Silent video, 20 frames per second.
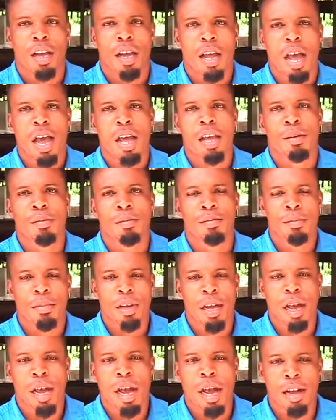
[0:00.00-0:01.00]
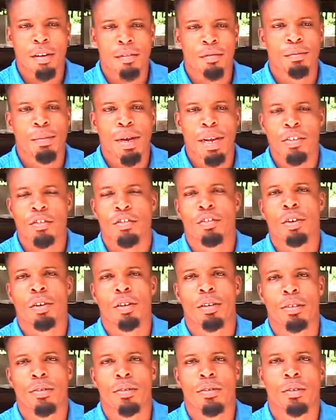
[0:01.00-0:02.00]
I have
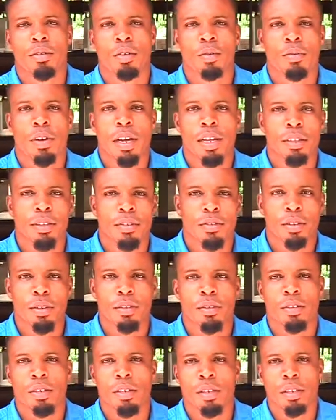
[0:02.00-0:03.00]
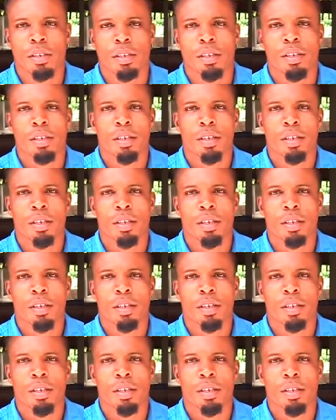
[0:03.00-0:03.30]
mansions over the city,